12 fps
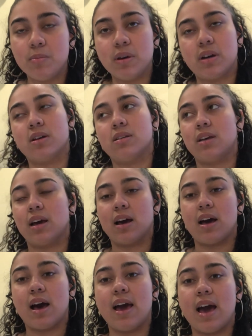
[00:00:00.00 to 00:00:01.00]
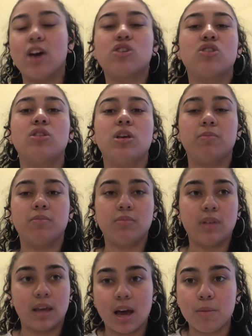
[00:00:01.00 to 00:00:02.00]
because like I actually,
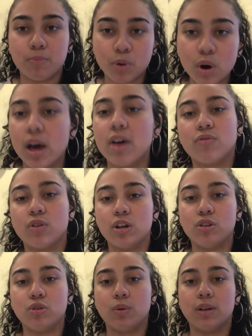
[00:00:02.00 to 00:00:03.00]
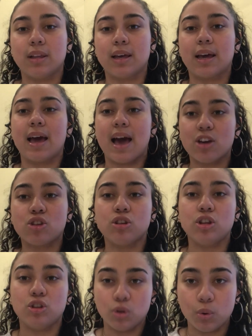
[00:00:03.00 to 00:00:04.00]
like, I put effort into it, like I
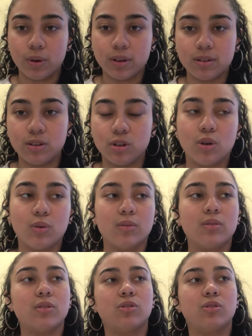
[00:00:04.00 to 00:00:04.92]
actually do it, you know.